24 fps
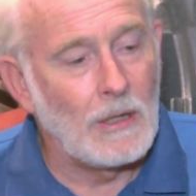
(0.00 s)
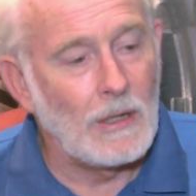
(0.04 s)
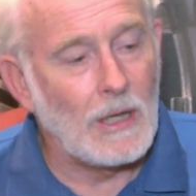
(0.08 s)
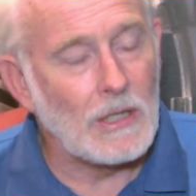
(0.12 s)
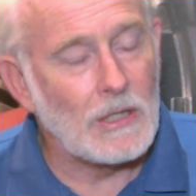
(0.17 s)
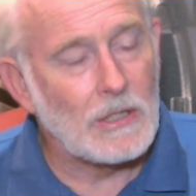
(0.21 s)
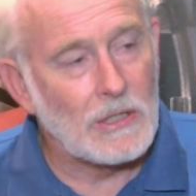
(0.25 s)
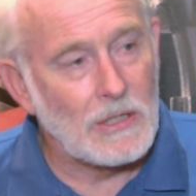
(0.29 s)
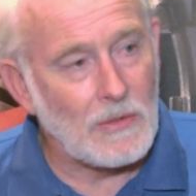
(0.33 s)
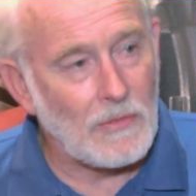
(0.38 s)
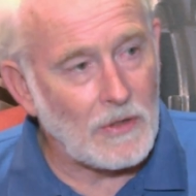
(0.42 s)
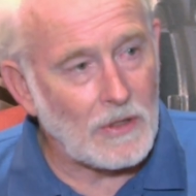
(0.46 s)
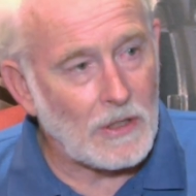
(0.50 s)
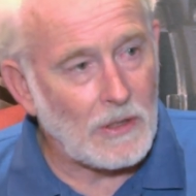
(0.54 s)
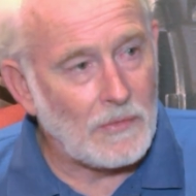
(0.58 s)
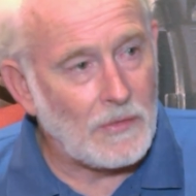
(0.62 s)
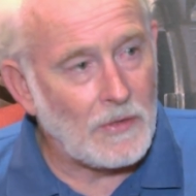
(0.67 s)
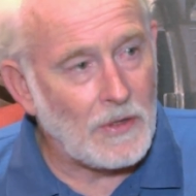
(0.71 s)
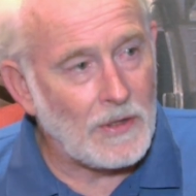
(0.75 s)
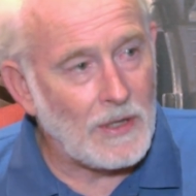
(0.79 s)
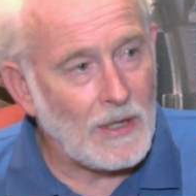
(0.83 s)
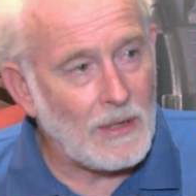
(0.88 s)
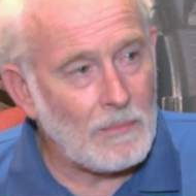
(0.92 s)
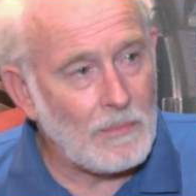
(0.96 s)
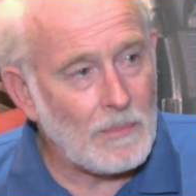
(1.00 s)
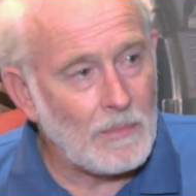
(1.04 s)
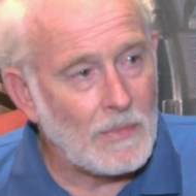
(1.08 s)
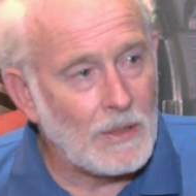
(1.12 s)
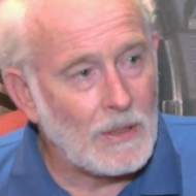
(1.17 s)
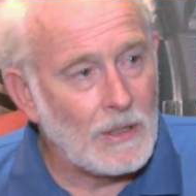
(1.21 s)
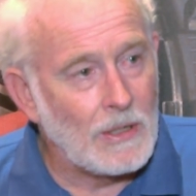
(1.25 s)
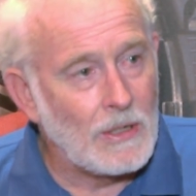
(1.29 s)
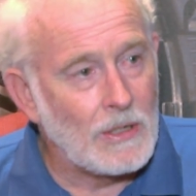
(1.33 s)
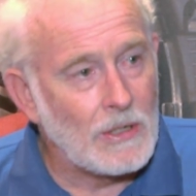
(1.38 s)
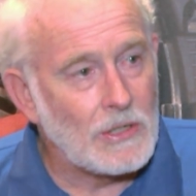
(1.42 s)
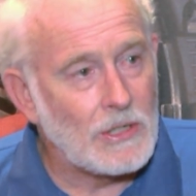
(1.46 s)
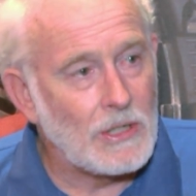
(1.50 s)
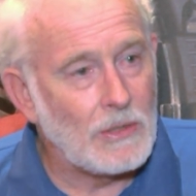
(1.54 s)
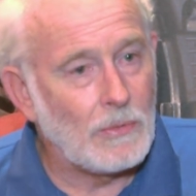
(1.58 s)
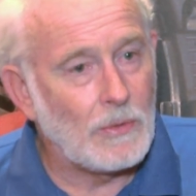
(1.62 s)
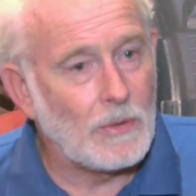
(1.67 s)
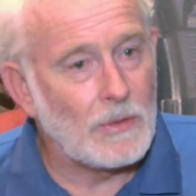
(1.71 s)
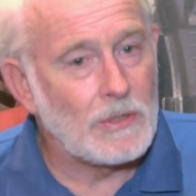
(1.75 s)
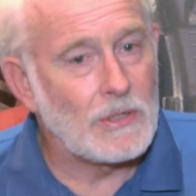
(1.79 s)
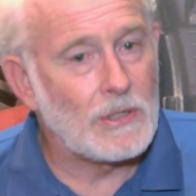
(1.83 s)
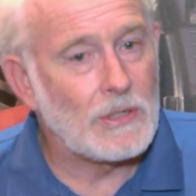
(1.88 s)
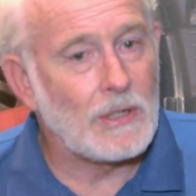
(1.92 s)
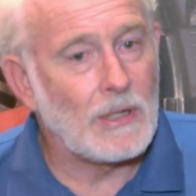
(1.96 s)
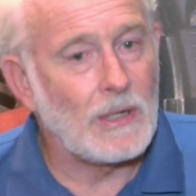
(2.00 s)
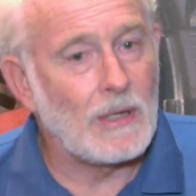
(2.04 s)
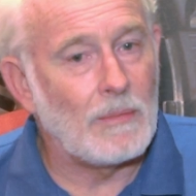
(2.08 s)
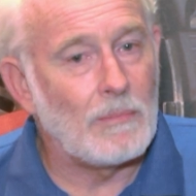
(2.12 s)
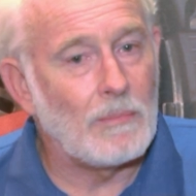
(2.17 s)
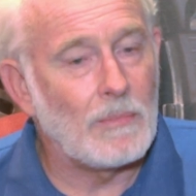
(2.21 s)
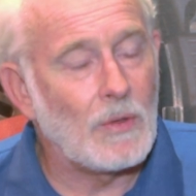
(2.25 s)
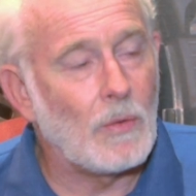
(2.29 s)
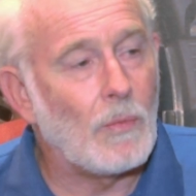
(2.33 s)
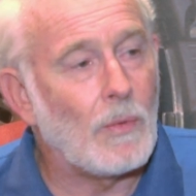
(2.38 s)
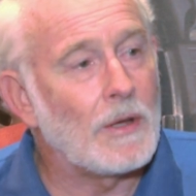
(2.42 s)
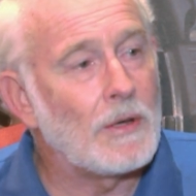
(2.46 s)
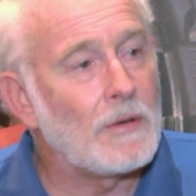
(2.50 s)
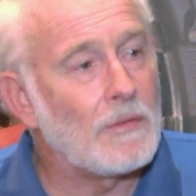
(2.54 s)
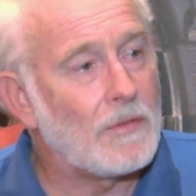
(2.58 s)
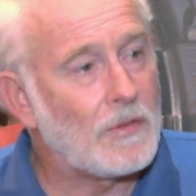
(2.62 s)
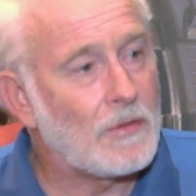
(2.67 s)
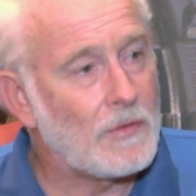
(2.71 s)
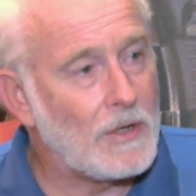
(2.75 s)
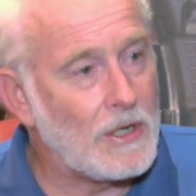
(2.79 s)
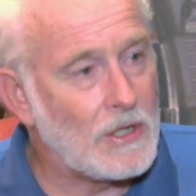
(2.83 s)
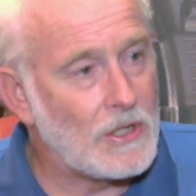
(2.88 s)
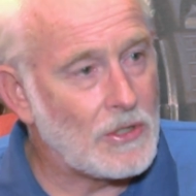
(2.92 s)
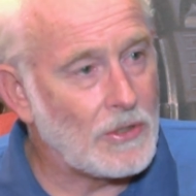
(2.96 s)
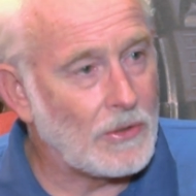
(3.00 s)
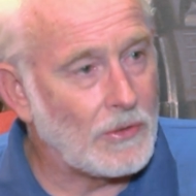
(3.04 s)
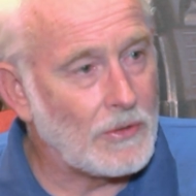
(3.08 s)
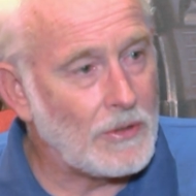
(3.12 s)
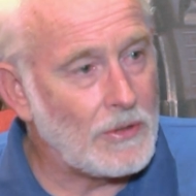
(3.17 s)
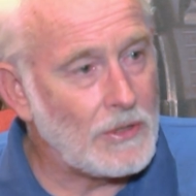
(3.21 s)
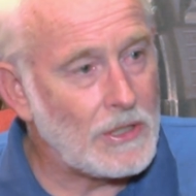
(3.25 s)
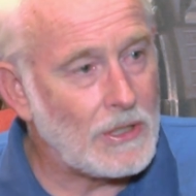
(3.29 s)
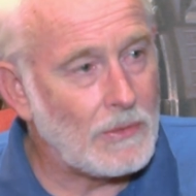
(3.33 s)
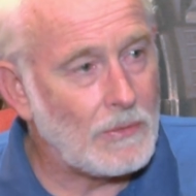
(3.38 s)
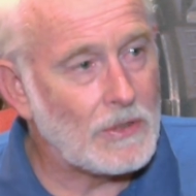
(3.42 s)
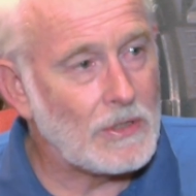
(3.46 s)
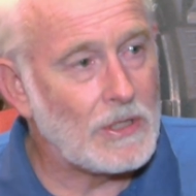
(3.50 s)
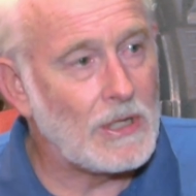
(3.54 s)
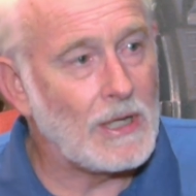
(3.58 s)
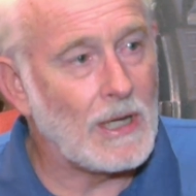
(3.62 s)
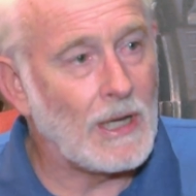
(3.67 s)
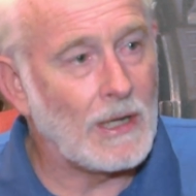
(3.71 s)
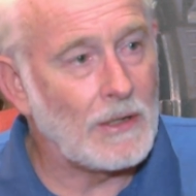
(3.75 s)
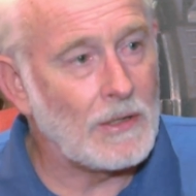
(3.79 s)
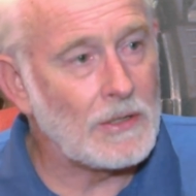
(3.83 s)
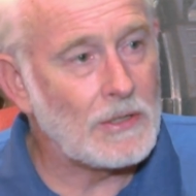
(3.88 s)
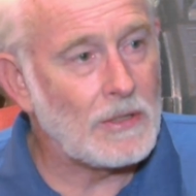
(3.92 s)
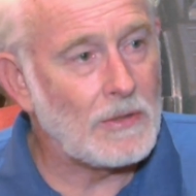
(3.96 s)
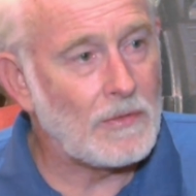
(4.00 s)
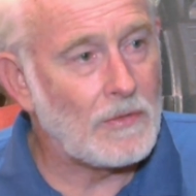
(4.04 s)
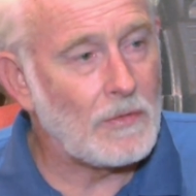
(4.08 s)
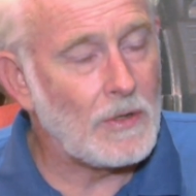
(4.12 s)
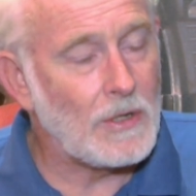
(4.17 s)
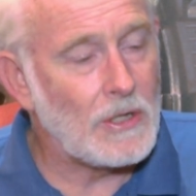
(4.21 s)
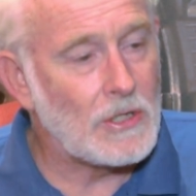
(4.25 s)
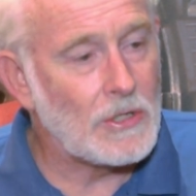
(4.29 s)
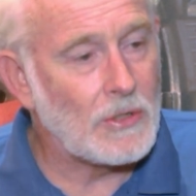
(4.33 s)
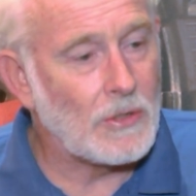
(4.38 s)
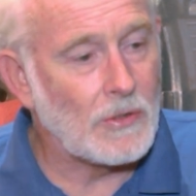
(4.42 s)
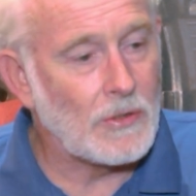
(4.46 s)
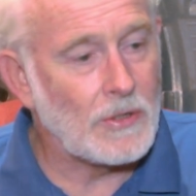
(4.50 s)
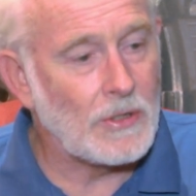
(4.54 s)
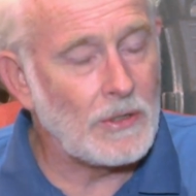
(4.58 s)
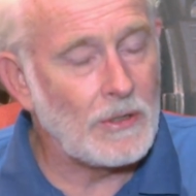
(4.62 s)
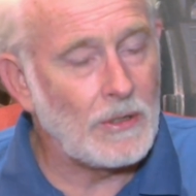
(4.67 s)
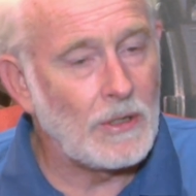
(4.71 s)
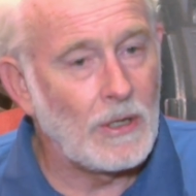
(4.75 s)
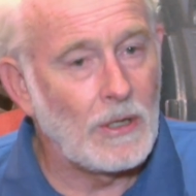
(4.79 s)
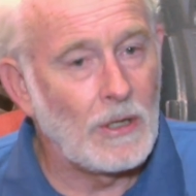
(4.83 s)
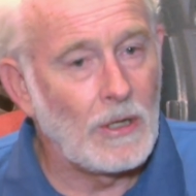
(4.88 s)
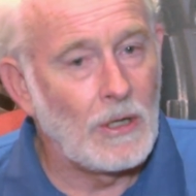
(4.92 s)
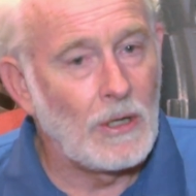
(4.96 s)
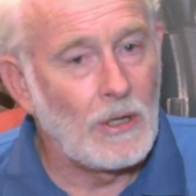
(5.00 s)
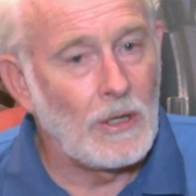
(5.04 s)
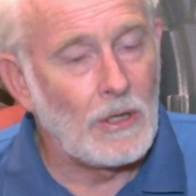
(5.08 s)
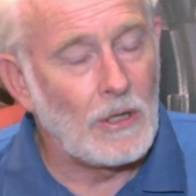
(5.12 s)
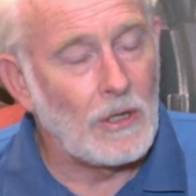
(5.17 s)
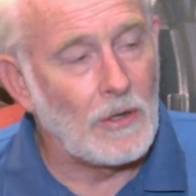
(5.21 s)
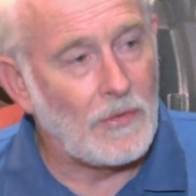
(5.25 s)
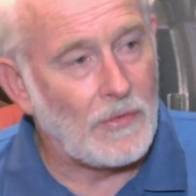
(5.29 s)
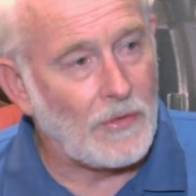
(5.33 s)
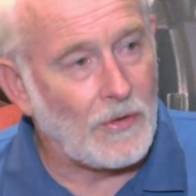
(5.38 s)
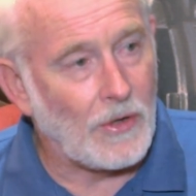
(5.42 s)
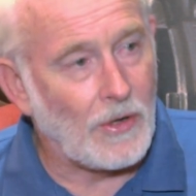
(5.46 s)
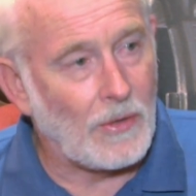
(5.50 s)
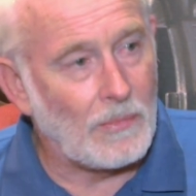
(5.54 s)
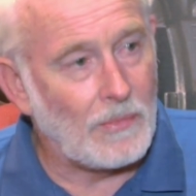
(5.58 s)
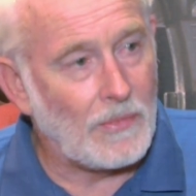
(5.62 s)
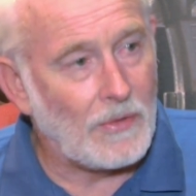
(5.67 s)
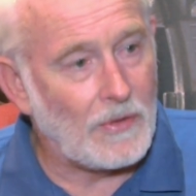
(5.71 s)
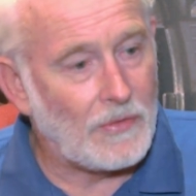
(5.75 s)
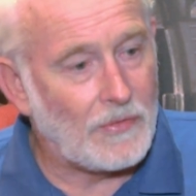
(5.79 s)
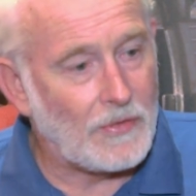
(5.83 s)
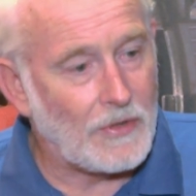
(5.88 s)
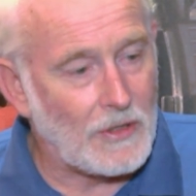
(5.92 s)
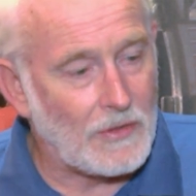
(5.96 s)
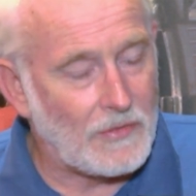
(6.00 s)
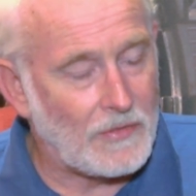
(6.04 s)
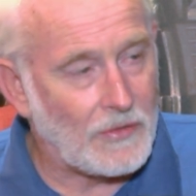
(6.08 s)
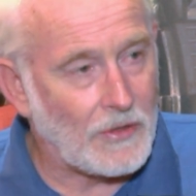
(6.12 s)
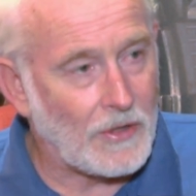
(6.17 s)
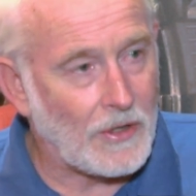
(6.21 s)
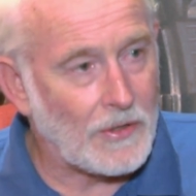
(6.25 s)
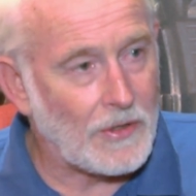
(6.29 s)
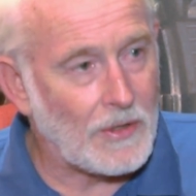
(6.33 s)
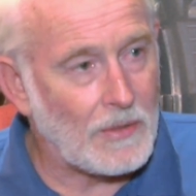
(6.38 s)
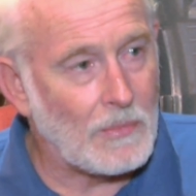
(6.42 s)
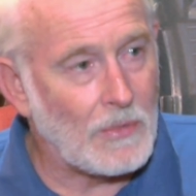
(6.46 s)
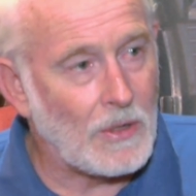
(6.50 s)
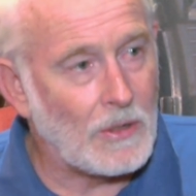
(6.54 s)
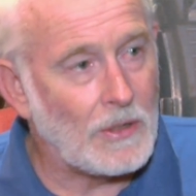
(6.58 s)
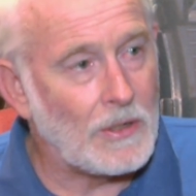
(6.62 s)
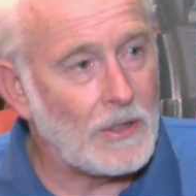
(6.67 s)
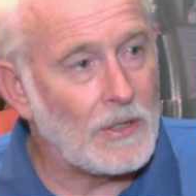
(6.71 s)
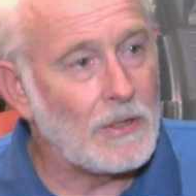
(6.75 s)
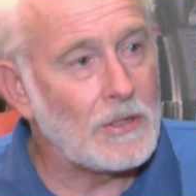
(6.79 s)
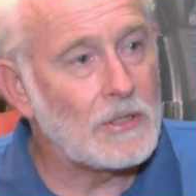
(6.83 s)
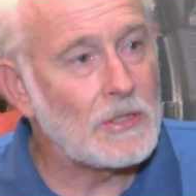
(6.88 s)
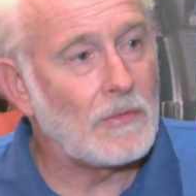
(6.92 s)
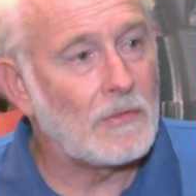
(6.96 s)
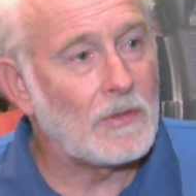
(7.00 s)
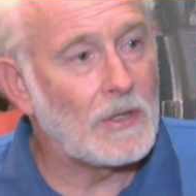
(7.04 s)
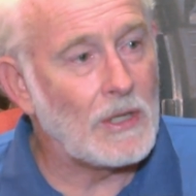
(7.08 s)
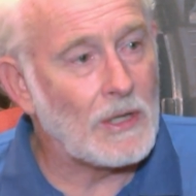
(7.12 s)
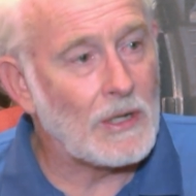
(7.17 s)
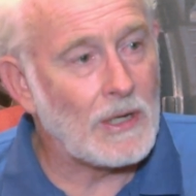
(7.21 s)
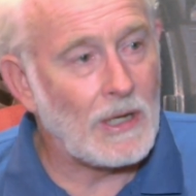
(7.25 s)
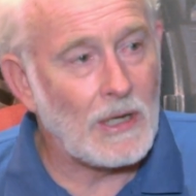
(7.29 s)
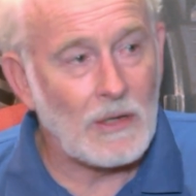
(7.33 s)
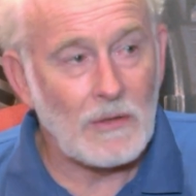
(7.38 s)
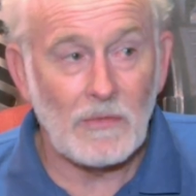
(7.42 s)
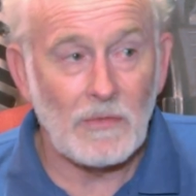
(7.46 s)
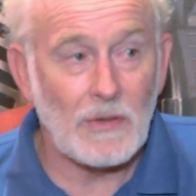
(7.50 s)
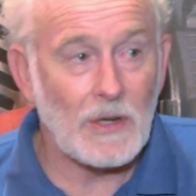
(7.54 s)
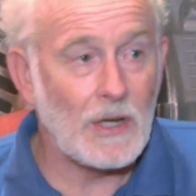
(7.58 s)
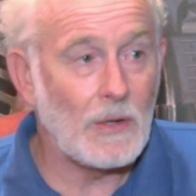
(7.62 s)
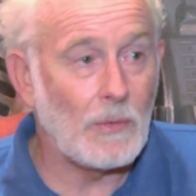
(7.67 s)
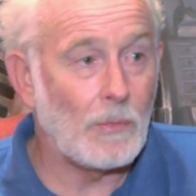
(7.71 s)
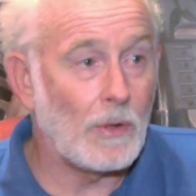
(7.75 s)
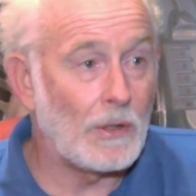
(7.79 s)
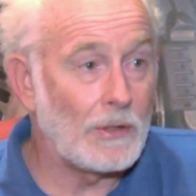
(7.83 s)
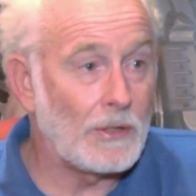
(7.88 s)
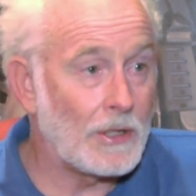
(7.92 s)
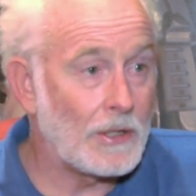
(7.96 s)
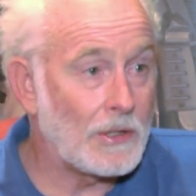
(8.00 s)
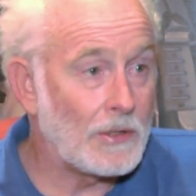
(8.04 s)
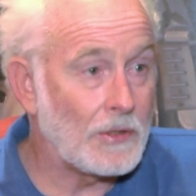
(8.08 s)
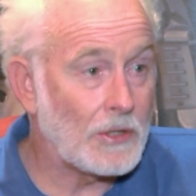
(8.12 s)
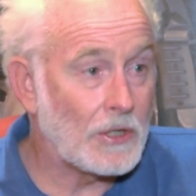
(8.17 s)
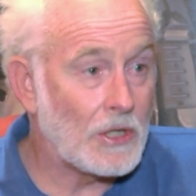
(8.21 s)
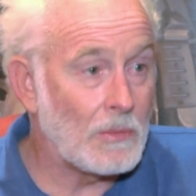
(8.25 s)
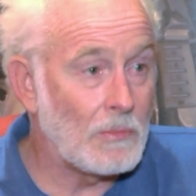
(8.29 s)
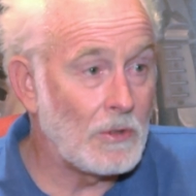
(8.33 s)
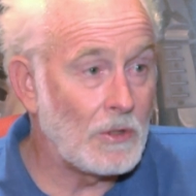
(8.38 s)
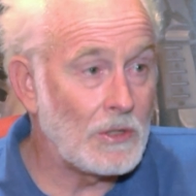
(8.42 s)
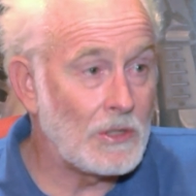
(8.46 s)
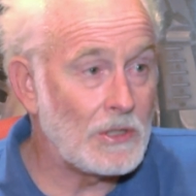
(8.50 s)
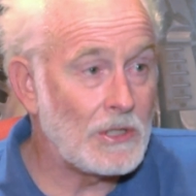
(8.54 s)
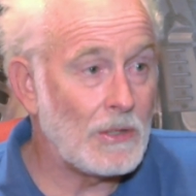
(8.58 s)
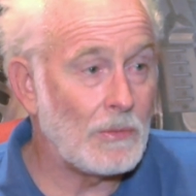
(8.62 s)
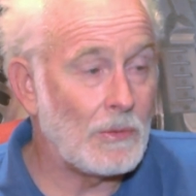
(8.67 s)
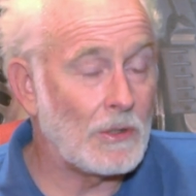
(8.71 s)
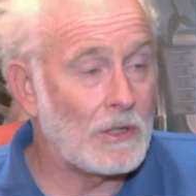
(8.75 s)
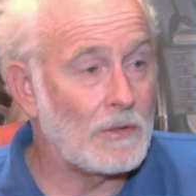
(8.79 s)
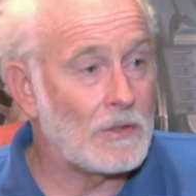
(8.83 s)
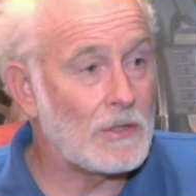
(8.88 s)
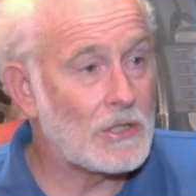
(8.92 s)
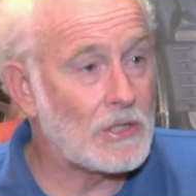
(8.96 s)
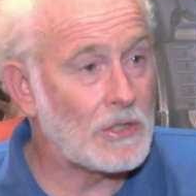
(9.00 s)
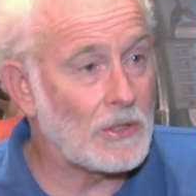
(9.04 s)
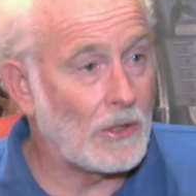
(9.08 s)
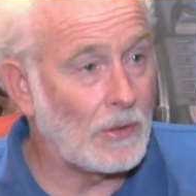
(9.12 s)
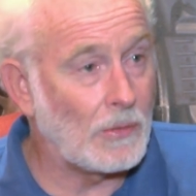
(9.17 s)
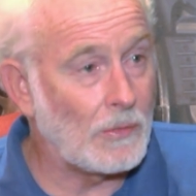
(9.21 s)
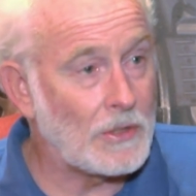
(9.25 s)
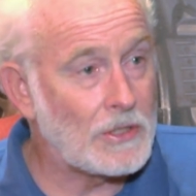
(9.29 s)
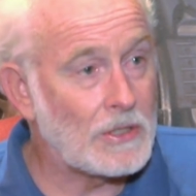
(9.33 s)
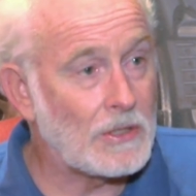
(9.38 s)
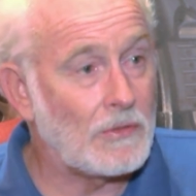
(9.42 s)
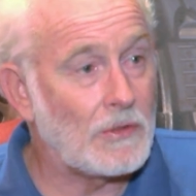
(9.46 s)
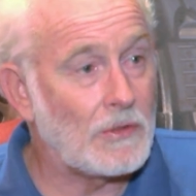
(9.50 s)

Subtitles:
It's difficult for them. She was the one of three children. She was the youngest of three children. her father, Maulana Yusuf Kiran, very well known in the community, one of the stalwarts